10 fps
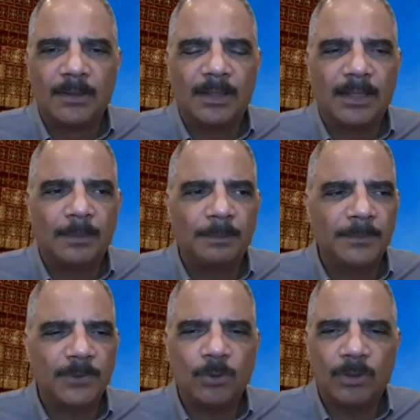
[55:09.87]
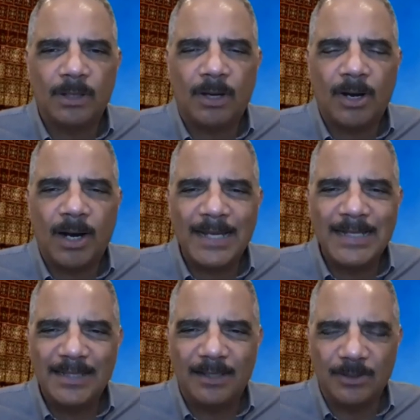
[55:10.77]
um, to our, our,
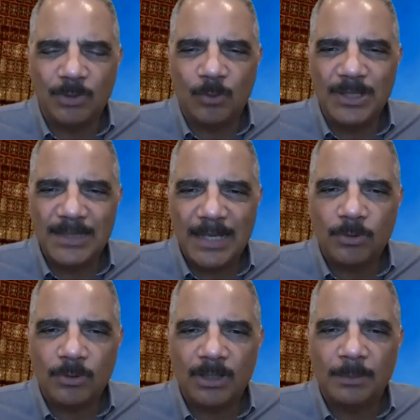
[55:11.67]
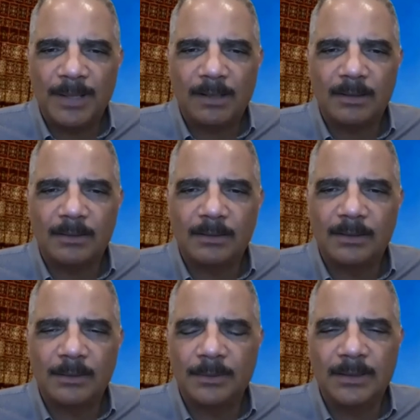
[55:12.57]
ideals, what we say we're all about uh,
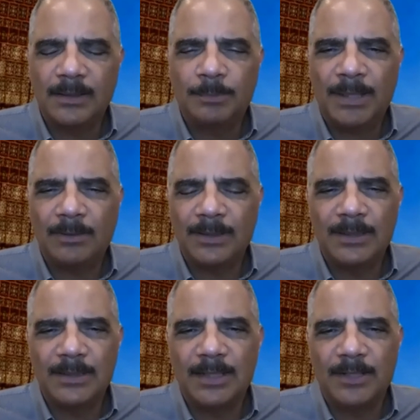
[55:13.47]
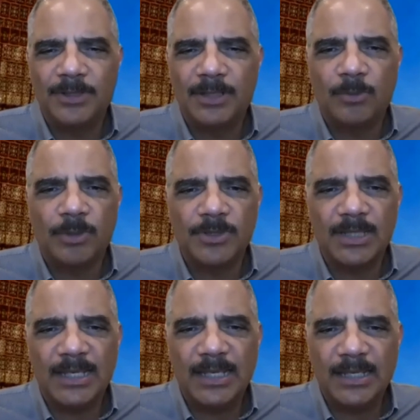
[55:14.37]
uh, in, about in this country. You know, whether it's
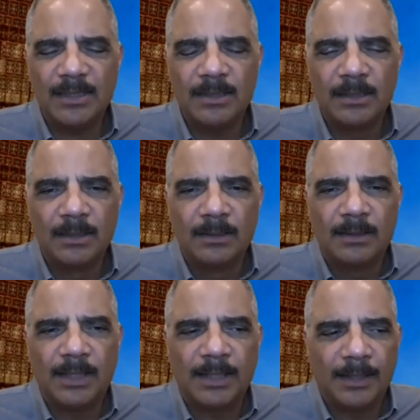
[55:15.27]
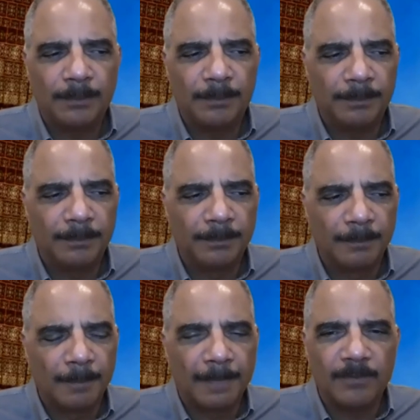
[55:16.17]
the kids, um,
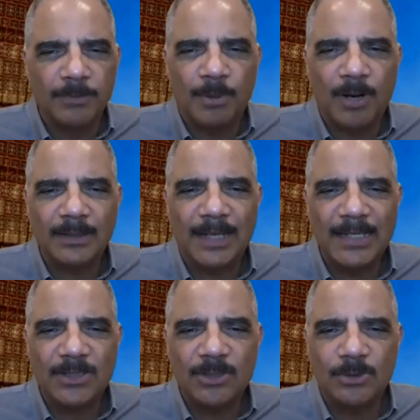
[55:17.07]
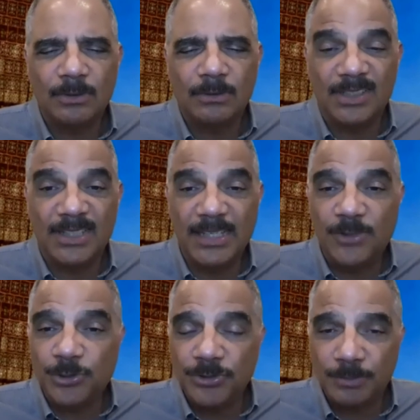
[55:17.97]
you know, from Parkland High School, the
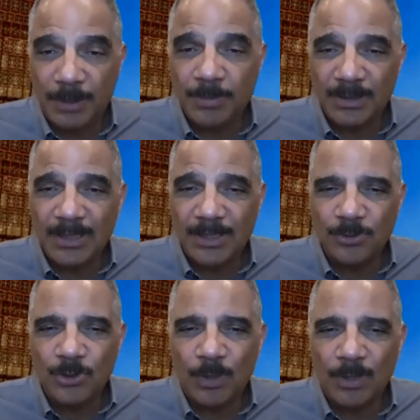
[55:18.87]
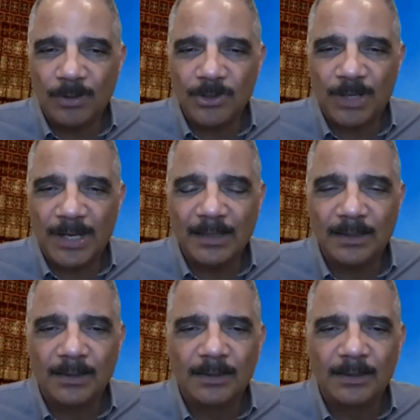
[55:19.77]
teachers. Remember the teachers who went on strike,